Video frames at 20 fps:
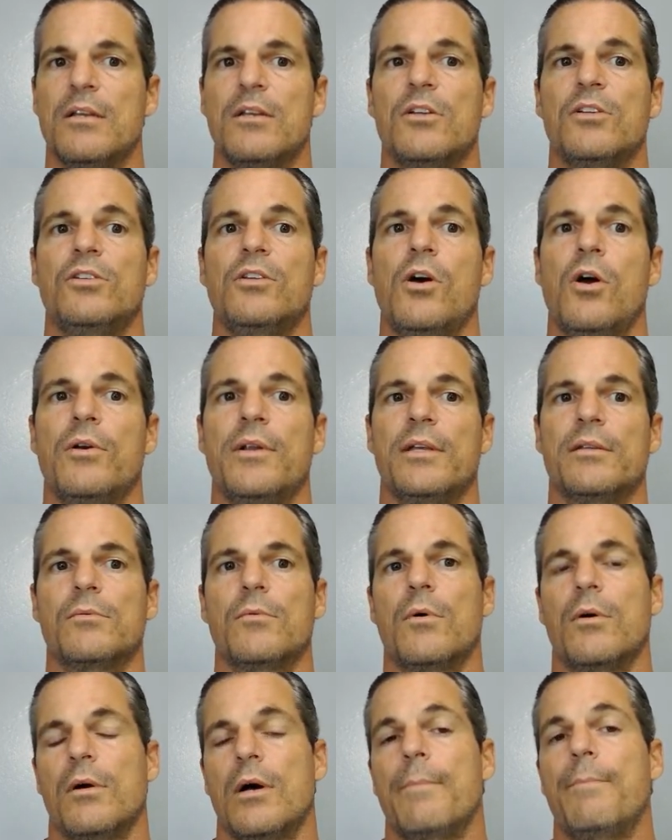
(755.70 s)
known as,
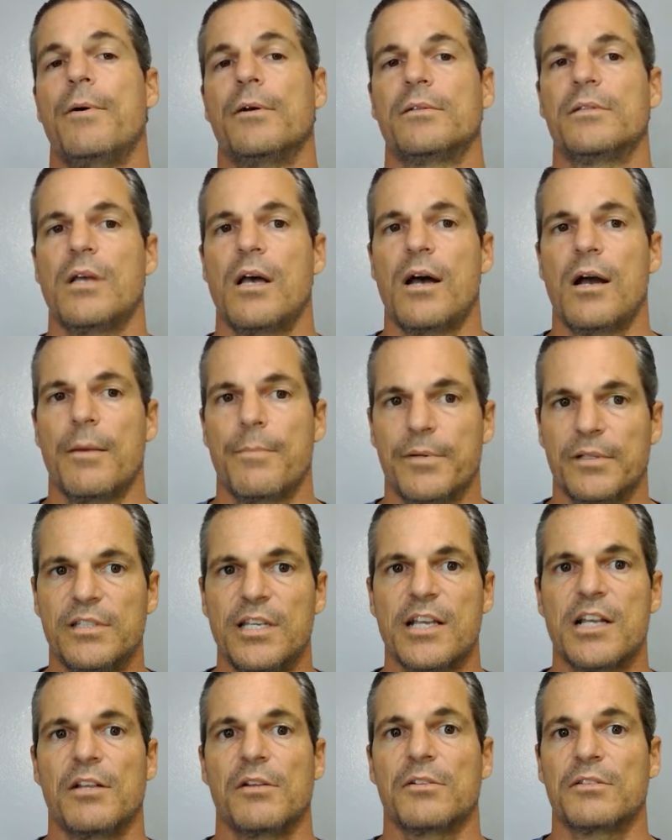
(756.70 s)
well, I'll put our
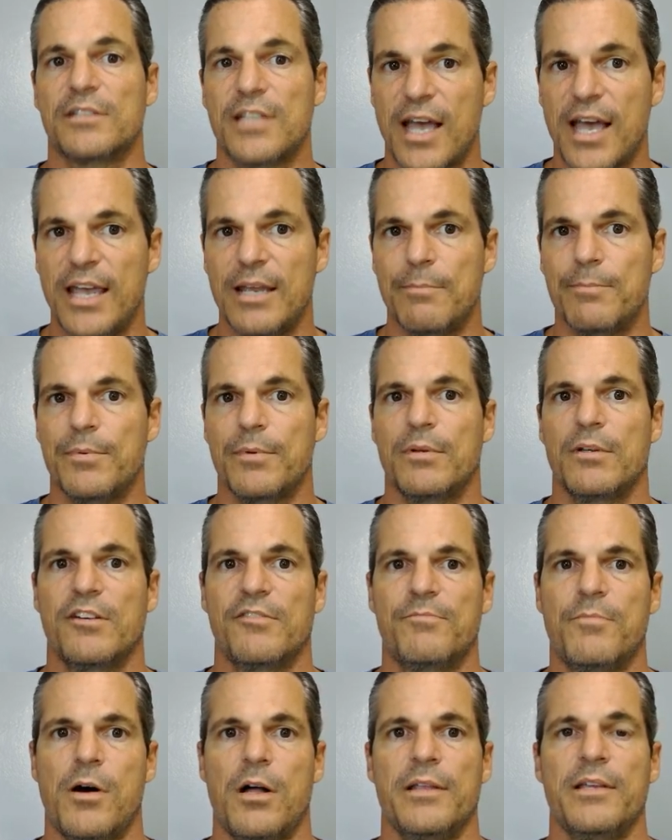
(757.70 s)
particular type of
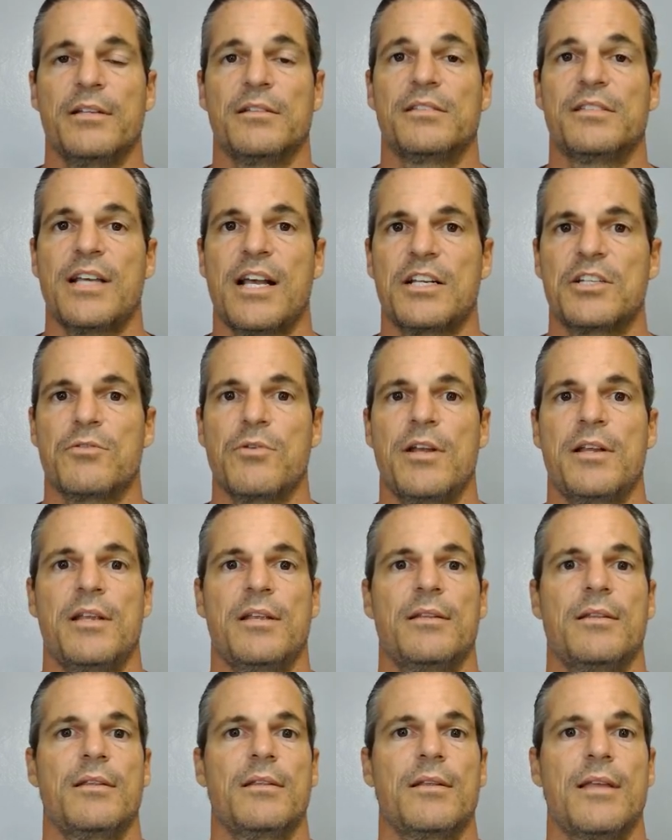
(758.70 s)

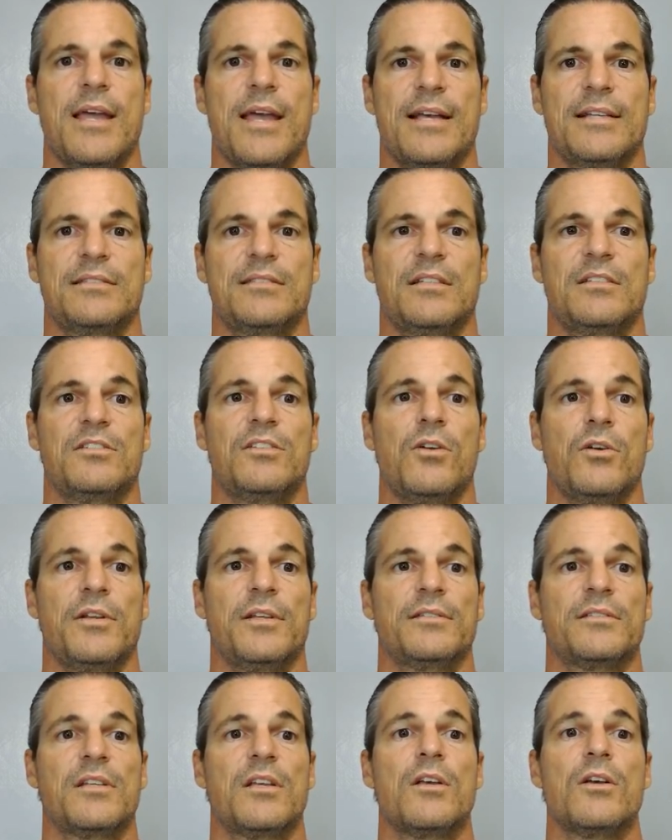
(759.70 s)
polyunsaturated acids known
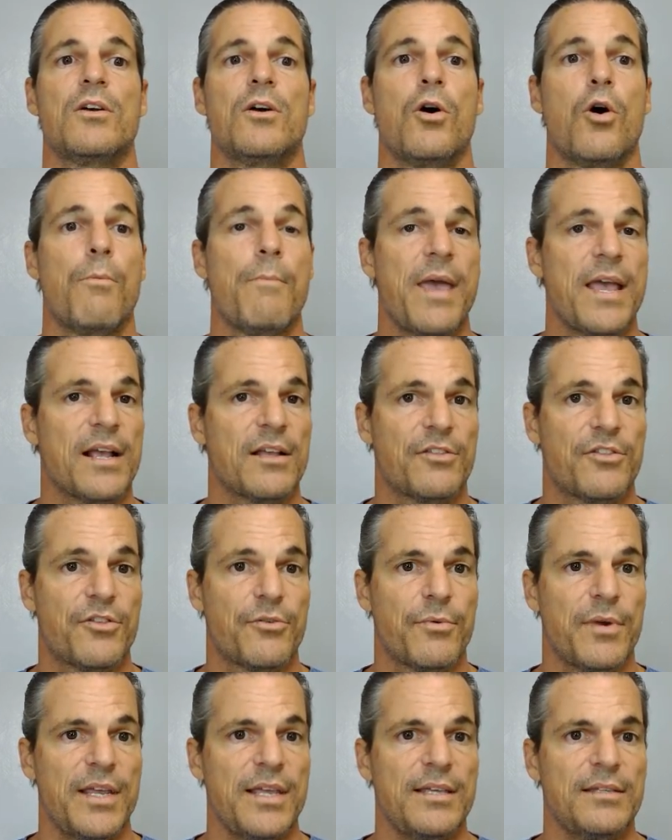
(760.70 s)
as omega
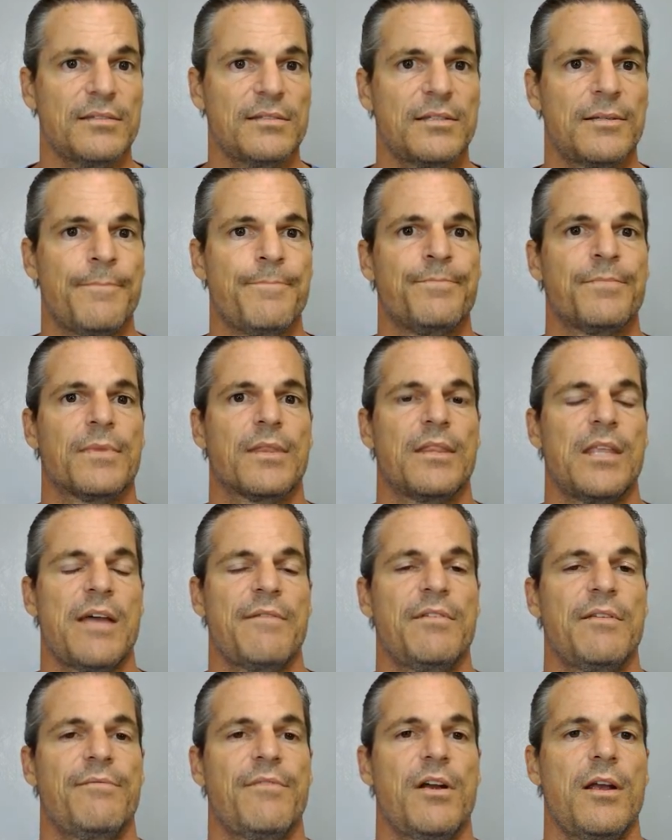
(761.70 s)
threes. They have
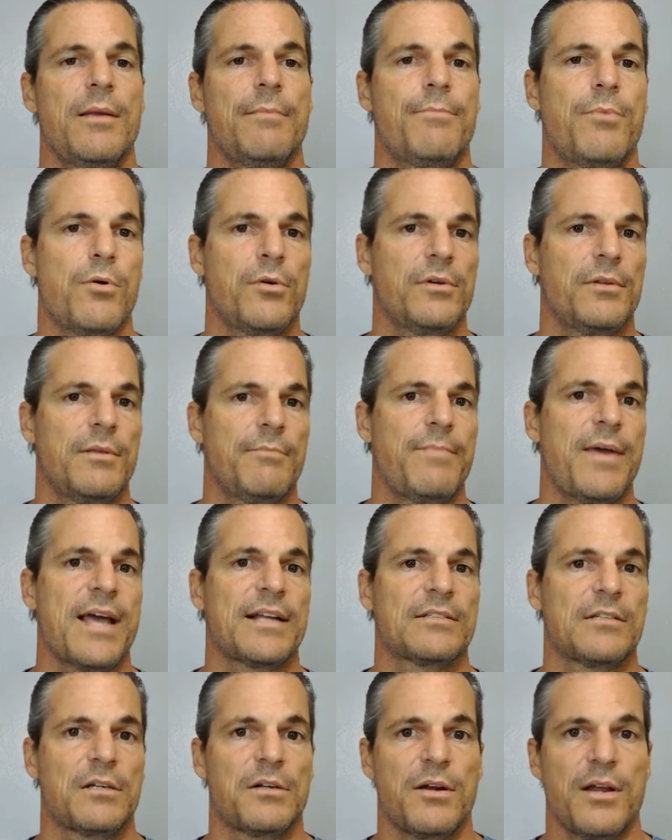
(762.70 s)
a very important
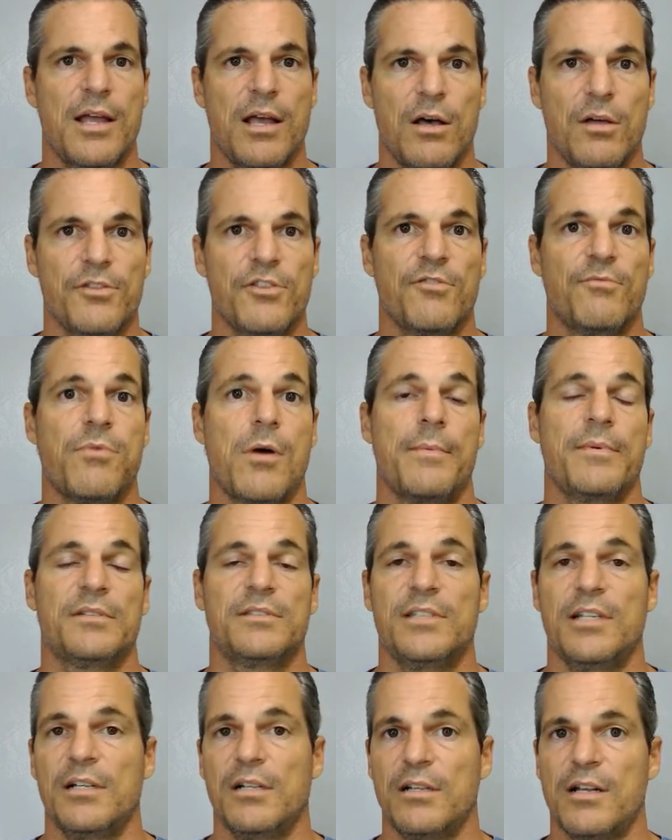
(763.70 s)
impact on our health. You've probably
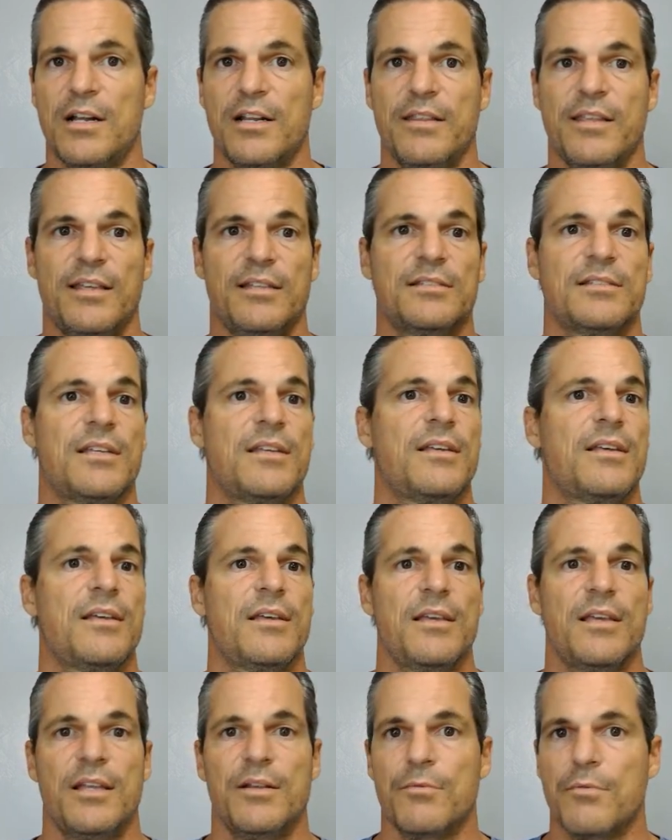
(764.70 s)
seen a lot of these
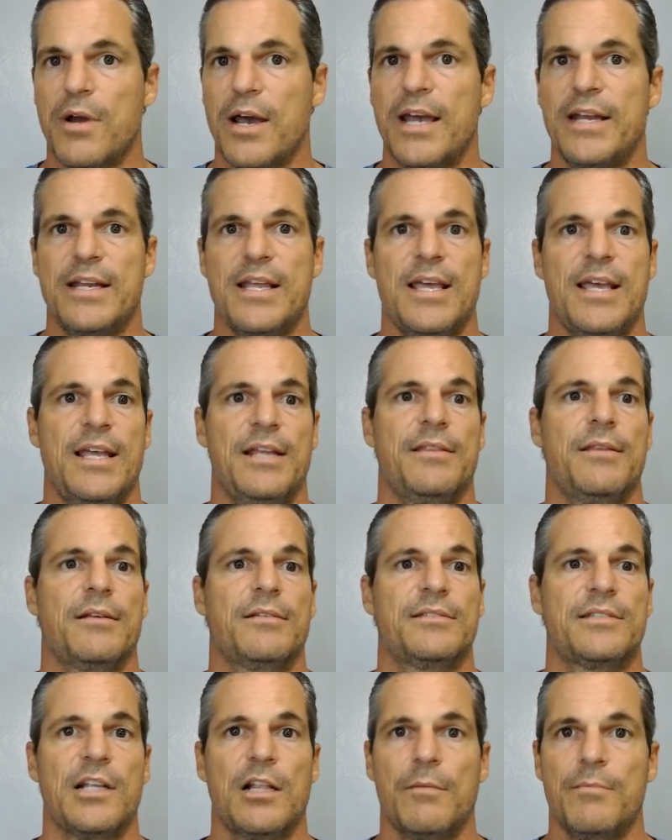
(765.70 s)
in Rite Aid. They
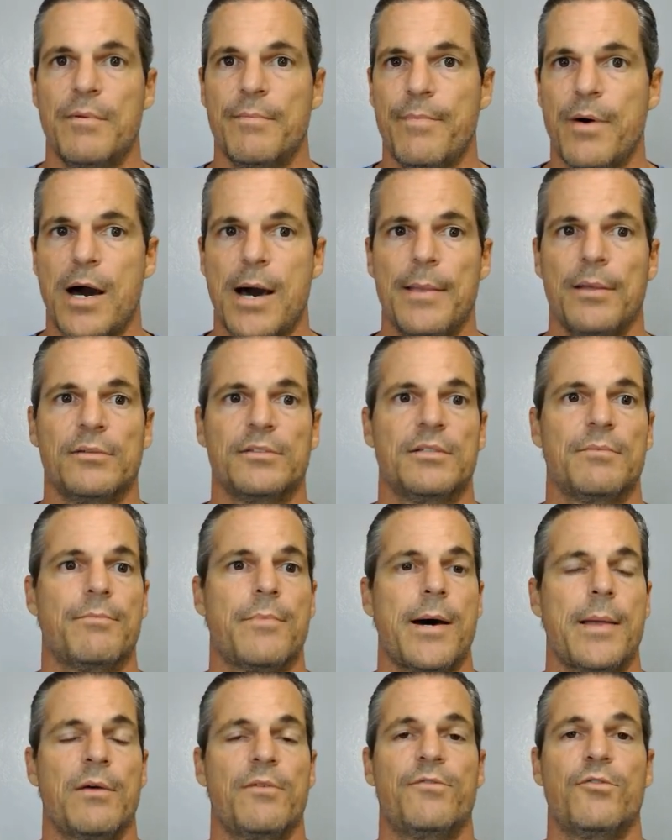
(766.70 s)
sell them in bottles and
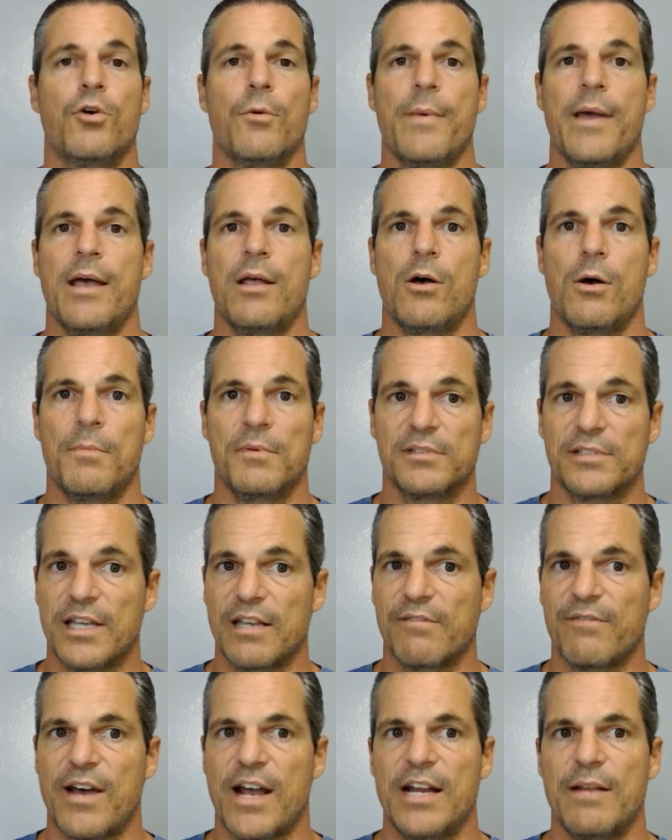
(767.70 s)
bottle format, almost
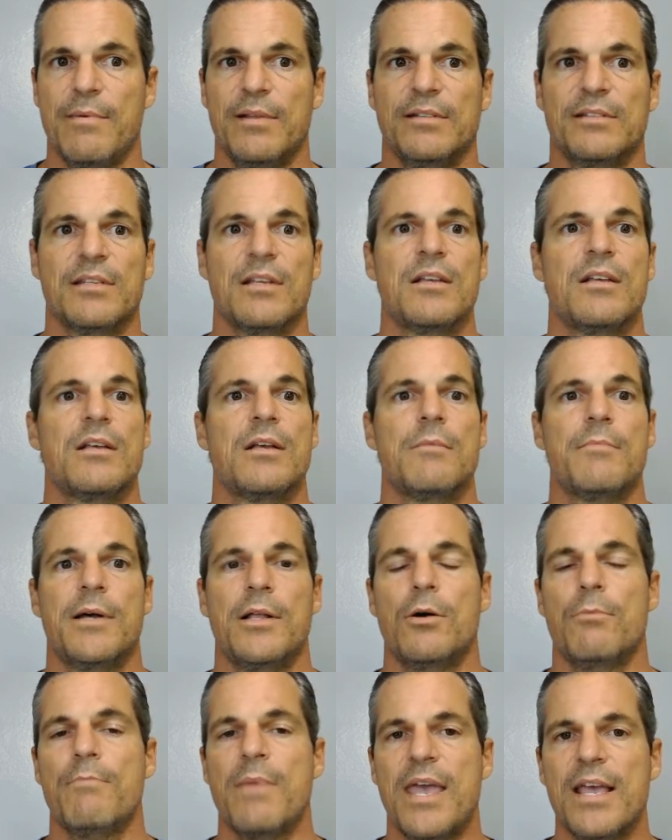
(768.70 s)
like vitamins. But
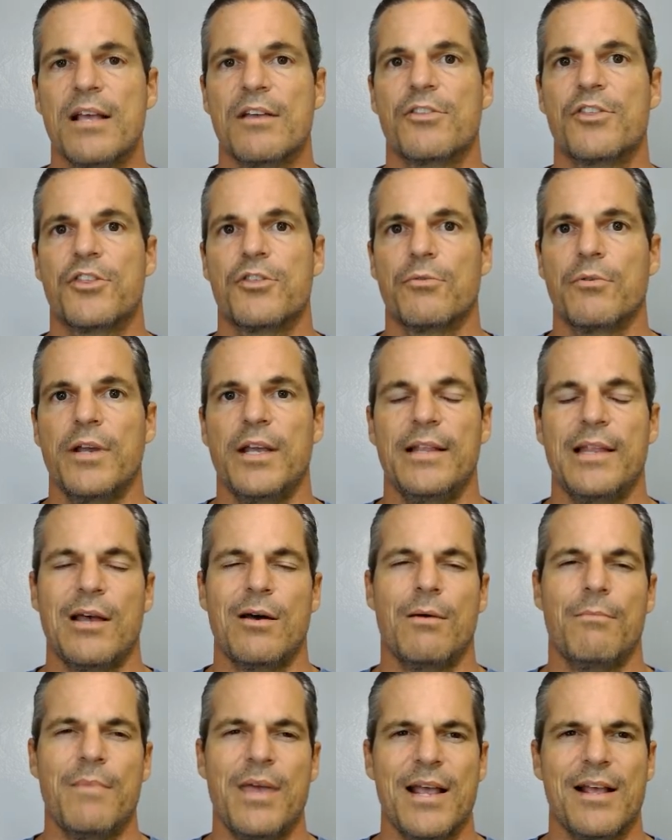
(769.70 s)
omega three, now
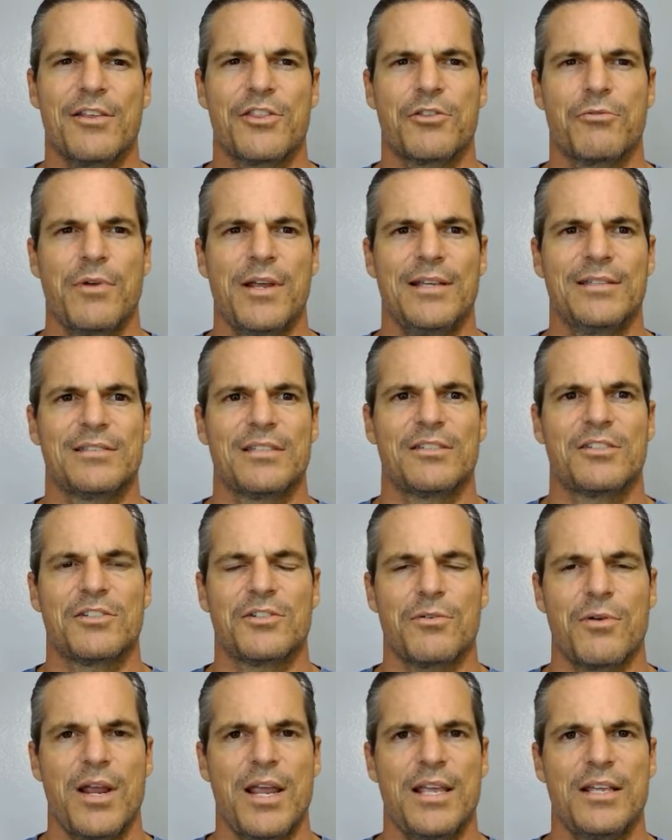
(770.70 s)
omega three is a
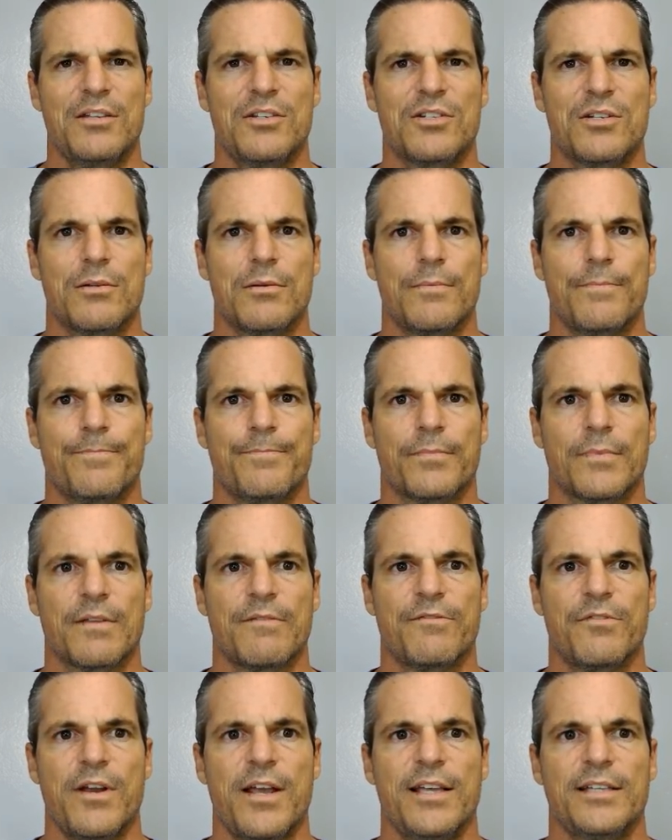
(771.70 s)
strange
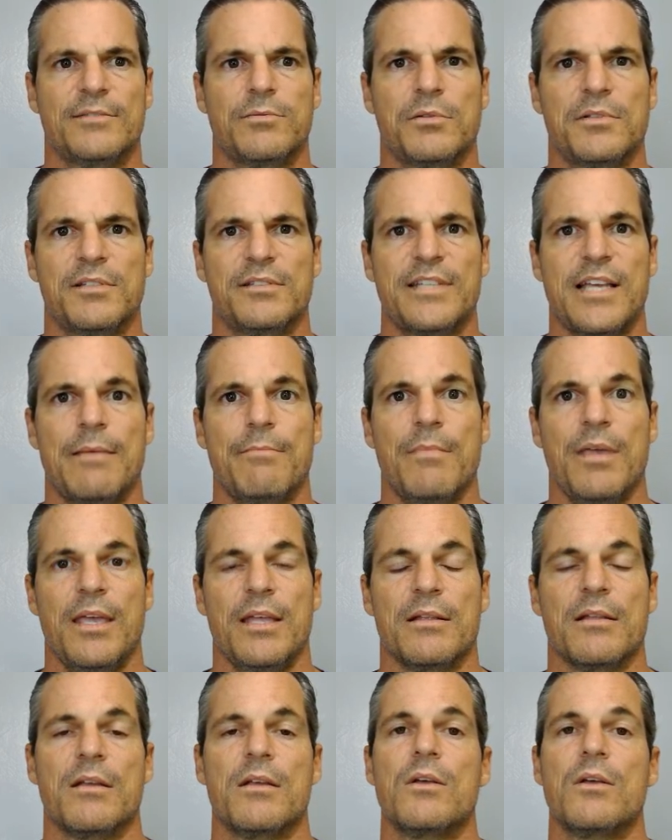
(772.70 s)
phrase. What does that mean?